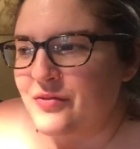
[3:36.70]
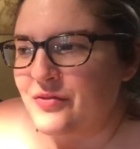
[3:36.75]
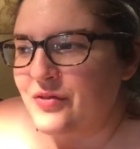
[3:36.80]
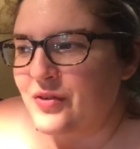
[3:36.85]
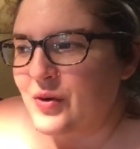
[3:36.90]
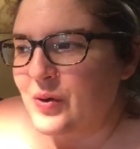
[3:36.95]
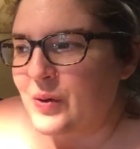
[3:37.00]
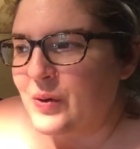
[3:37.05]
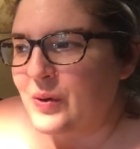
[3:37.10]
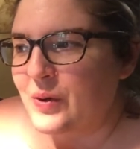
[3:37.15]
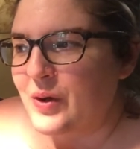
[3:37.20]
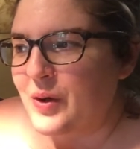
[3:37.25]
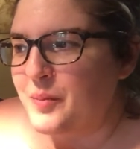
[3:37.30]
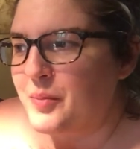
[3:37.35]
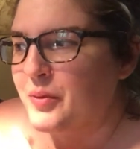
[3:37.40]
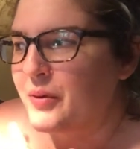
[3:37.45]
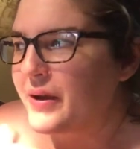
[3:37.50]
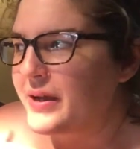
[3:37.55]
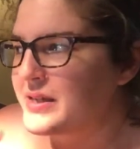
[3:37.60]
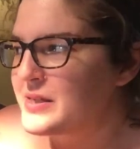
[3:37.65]
for a
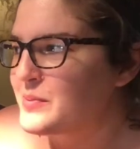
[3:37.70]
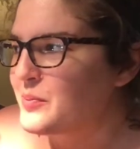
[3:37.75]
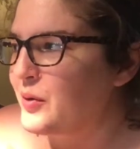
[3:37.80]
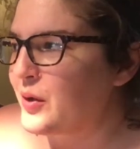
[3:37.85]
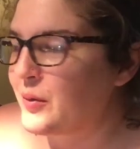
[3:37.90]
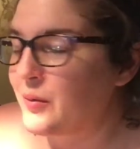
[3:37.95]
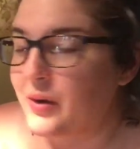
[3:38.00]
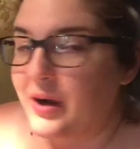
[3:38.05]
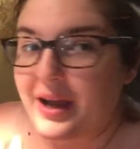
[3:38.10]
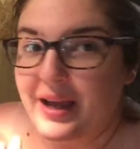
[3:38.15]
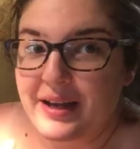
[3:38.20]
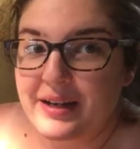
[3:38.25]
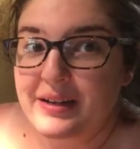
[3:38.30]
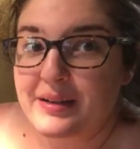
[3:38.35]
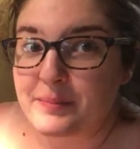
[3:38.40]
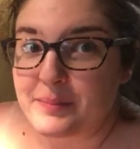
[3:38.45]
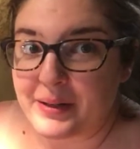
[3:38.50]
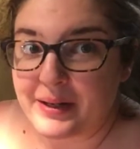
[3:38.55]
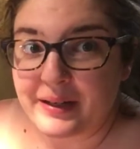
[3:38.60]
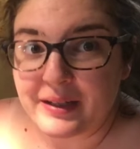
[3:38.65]
price point where I had
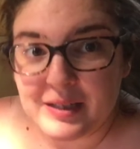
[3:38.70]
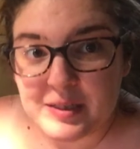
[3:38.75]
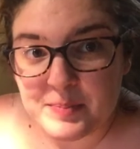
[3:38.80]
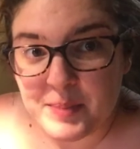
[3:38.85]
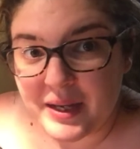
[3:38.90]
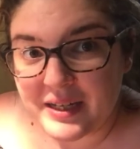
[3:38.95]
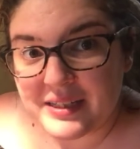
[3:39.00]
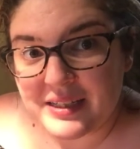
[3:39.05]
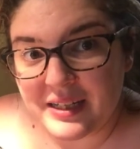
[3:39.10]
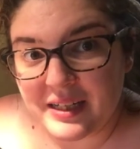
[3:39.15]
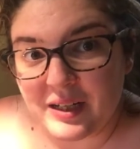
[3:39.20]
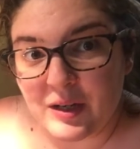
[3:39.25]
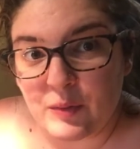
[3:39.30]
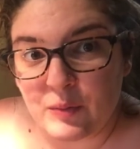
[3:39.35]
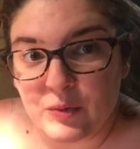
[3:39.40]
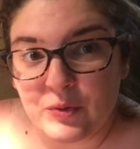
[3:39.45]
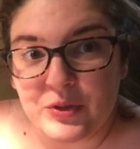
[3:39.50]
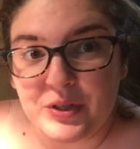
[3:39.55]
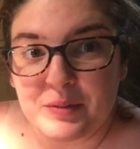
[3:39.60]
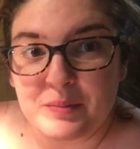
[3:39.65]
been expecting a
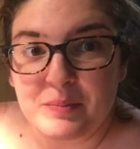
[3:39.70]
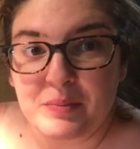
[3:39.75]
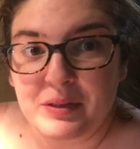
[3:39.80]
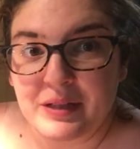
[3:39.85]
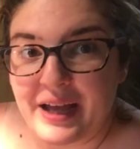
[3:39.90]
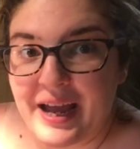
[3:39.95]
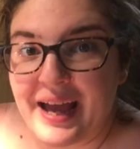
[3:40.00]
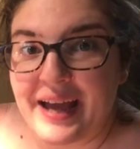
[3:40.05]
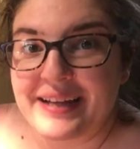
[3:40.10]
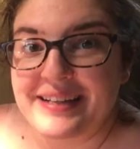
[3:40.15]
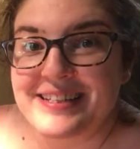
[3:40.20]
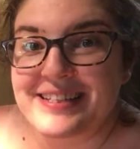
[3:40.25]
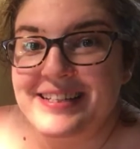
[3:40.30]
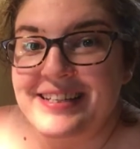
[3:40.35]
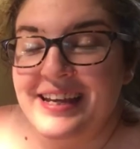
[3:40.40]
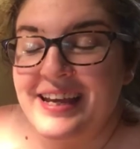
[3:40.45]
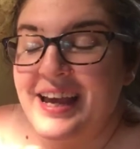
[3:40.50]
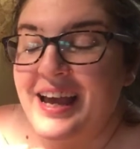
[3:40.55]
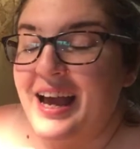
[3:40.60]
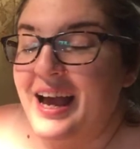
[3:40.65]
rooted plant,
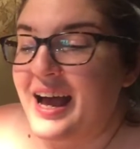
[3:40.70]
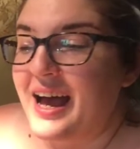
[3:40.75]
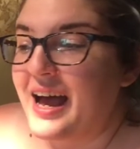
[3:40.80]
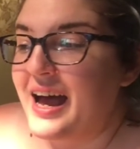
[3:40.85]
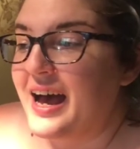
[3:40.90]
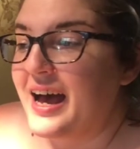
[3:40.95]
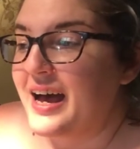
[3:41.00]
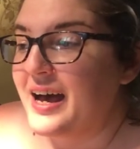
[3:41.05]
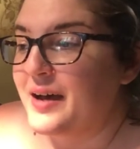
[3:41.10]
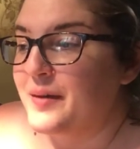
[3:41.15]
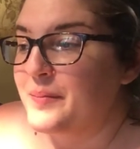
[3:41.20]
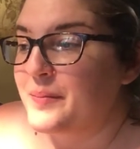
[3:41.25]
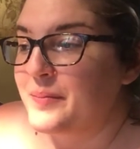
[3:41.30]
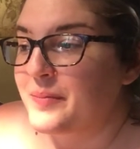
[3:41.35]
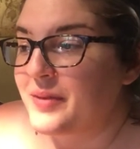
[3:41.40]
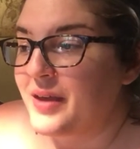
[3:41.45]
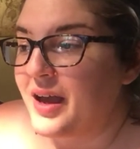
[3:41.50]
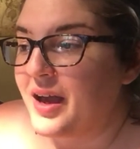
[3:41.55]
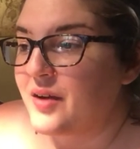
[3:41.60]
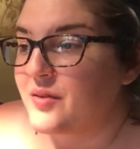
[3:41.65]
uh,
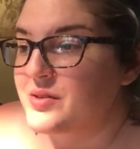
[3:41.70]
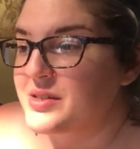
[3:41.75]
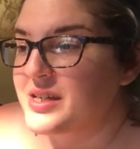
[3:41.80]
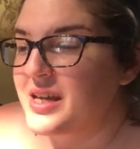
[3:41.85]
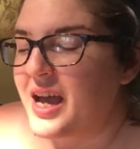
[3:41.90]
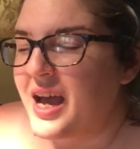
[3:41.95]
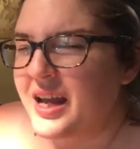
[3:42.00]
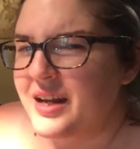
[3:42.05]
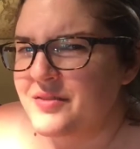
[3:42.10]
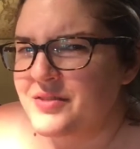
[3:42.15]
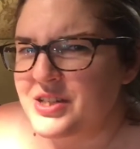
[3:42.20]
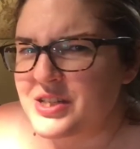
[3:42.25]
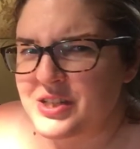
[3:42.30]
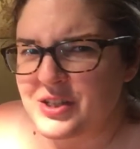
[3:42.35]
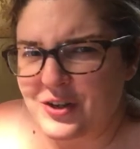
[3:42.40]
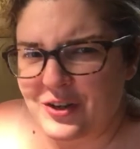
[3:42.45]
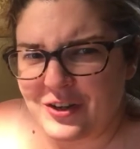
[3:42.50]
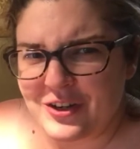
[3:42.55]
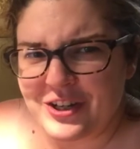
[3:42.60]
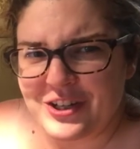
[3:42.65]
I was kind of
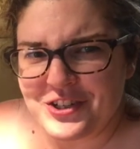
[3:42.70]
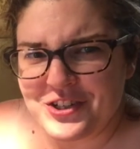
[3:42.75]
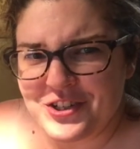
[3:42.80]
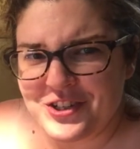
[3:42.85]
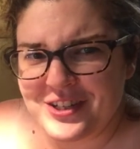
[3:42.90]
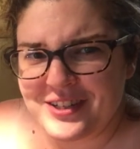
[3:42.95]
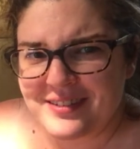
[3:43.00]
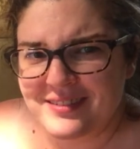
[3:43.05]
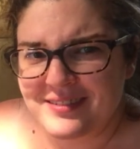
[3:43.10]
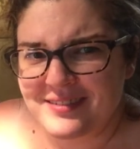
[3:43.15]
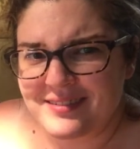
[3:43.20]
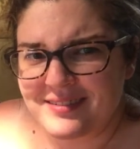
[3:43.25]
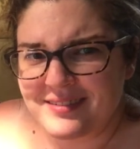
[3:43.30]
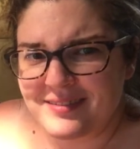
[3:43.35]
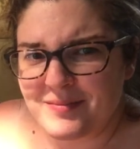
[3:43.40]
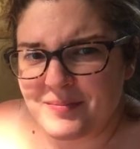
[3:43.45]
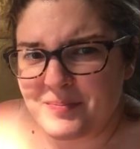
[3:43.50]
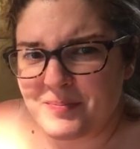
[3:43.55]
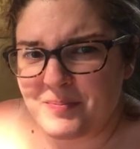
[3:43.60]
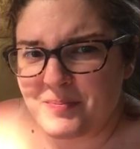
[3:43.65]
discouraged.
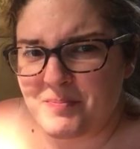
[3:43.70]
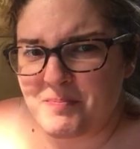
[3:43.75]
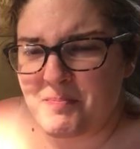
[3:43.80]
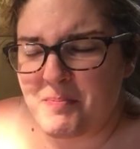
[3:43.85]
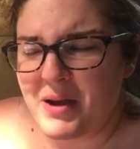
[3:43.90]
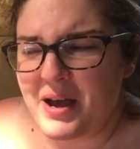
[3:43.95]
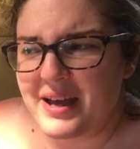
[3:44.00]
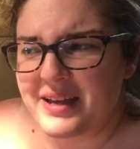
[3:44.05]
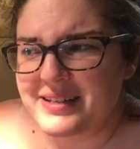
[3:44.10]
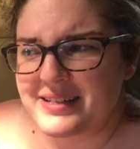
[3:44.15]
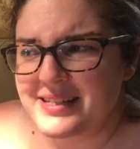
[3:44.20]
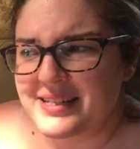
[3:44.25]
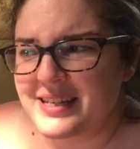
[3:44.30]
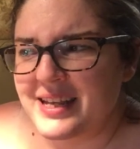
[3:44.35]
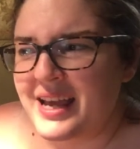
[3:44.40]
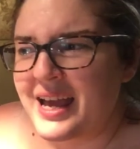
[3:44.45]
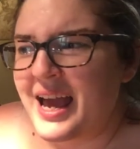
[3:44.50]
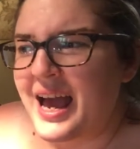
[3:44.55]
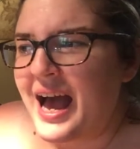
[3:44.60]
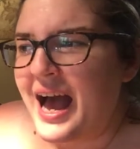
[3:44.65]
But
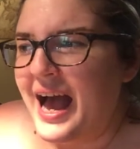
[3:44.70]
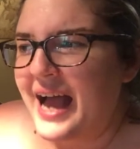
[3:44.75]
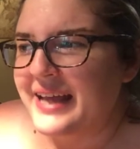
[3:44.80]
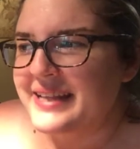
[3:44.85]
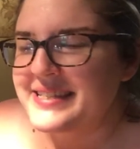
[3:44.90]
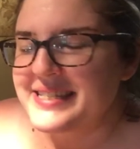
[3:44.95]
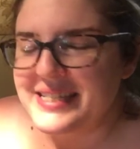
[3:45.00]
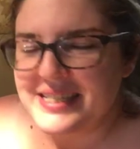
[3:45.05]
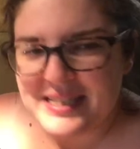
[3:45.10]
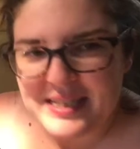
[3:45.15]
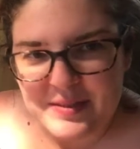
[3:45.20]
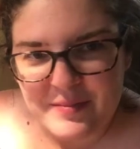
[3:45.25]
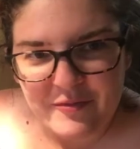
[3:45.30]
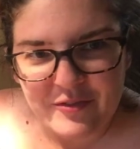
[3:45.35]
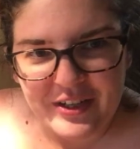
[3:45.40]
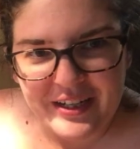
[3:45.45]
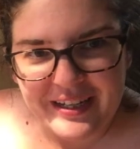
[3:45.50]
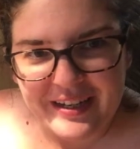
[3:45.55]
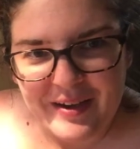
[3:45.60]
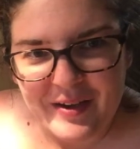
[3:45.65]
I would seen some
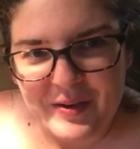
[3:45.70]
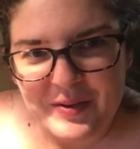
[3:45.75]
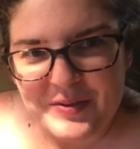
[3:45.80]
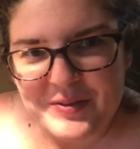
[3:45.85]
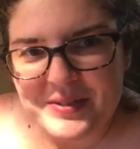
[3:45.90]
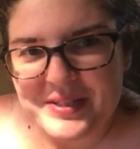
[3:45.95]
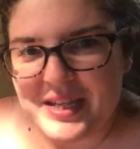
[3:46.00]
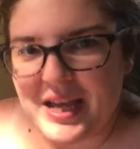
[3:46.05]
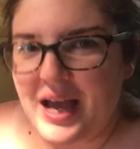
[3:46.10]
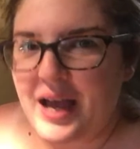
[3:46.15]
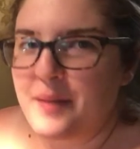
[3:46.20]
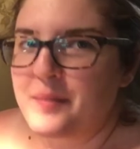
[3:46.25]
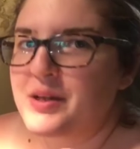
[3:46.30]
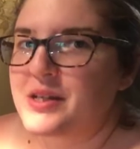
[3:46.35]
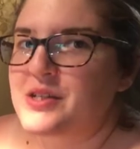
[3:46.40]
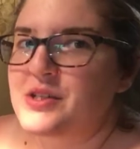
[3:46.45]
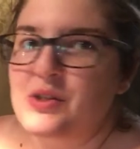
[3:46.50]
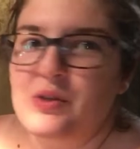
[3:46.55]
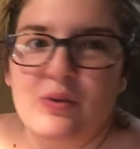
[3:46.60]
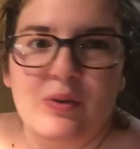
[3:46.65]
videos. I'm
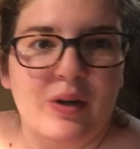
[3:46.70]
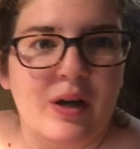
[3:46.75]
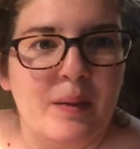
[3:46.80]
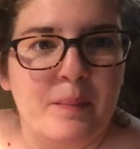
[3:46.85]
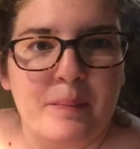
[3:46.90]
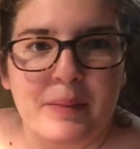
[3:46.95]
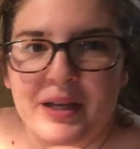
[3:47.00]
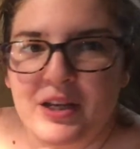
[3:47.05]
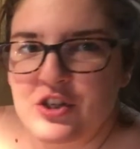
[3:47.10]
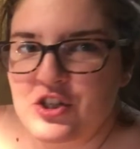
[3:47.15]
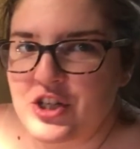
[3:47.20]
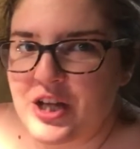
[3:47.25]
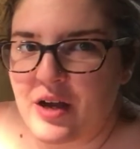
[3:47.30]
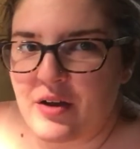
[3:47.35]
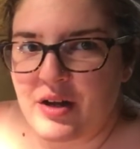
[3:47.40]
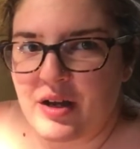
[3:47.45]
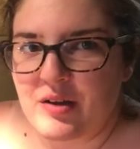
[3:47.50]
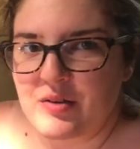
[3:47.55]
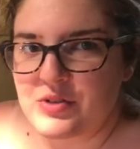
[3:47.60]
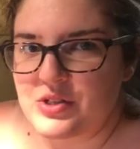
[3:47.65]
going to do a big
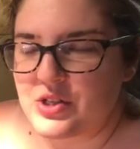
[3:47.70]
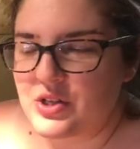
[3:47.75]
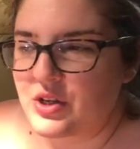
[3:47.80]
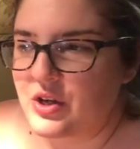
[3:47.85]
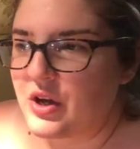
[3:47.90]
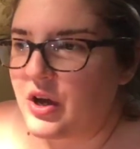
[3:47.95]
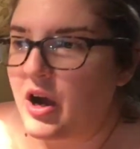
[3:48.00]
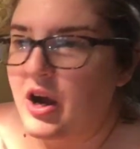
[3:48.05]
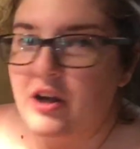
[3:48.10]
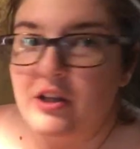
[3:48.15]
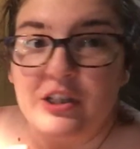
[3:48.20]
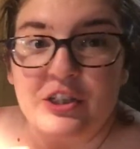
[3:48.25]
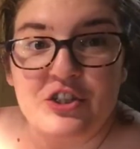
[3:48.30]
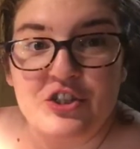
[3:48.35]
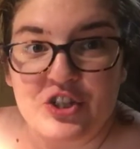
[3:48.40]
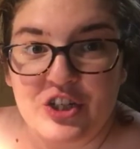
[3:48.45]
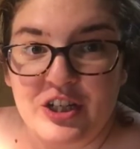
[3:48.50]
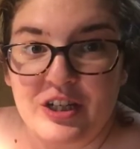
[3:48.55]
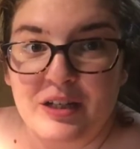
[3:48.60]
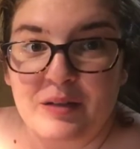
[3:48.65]
shout out to Harli
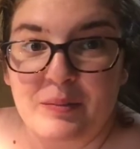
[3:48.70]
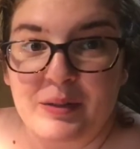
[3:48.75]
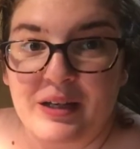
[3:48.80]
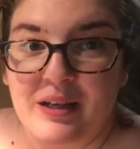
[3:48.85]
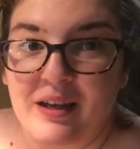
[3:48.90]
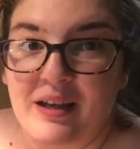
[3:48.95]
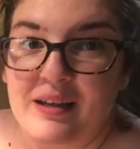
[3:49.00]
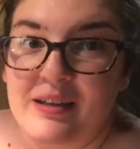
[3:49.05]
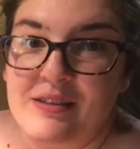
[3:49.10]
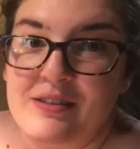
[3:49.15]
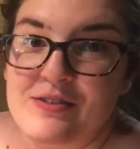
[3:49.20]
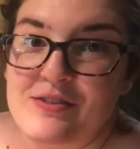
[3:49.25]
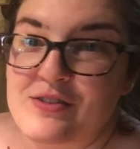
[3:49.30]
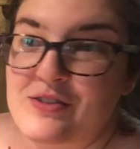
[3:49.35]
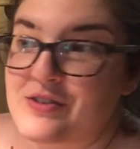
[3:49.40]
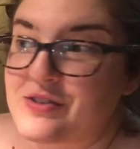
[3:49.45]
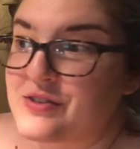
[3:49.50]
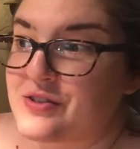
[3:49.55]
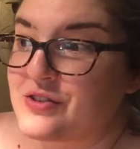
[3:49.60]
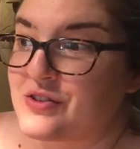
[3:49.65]
G
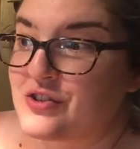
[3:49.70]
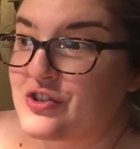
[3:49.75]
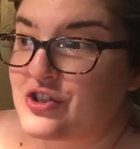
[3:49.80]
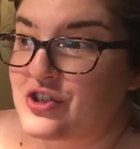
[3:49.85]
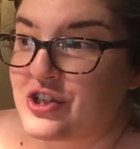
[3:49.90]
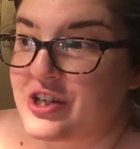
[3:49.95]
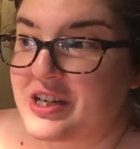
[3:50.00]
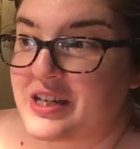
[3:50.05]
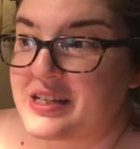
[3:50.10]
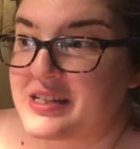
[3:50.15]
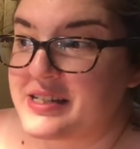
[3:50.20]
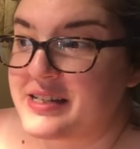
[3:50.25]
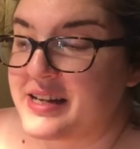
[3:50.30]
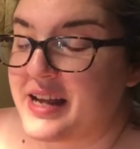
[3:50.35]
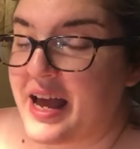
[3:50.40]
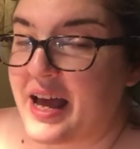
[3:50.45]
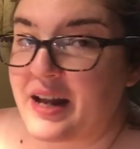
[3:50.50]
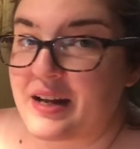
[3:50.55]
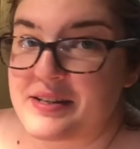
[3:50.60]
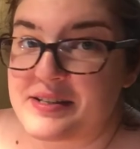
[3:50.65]
because she
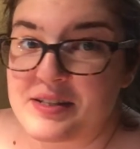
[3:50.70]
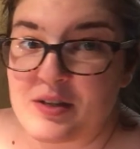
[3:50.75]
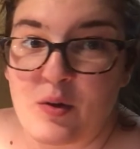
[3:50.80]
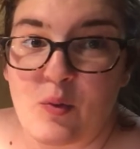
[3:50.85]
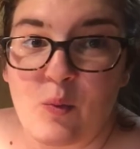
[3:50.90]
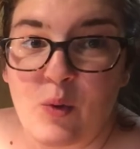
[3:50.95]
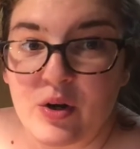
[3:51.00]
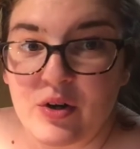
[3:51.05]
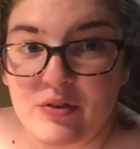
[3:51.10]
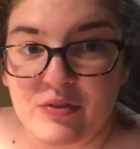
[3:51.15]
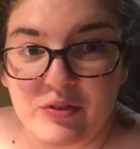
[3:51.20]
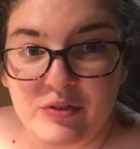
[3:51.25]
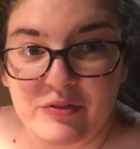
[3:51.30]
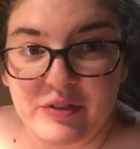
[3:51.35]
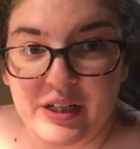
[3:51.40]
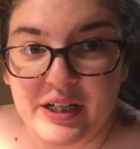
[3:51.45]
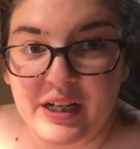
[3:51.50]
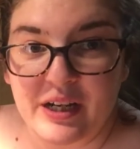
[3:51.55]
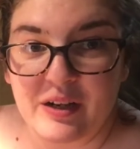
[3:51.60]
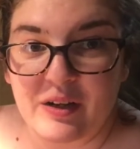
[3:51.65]
has a wonderful
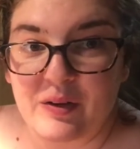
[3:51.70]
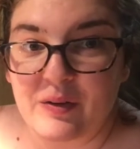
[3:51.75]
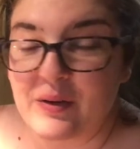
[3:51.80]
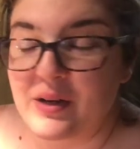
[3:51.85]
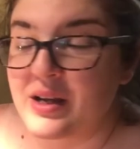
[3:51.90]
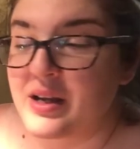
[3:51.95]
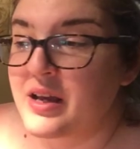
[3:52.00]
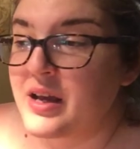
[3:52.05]
video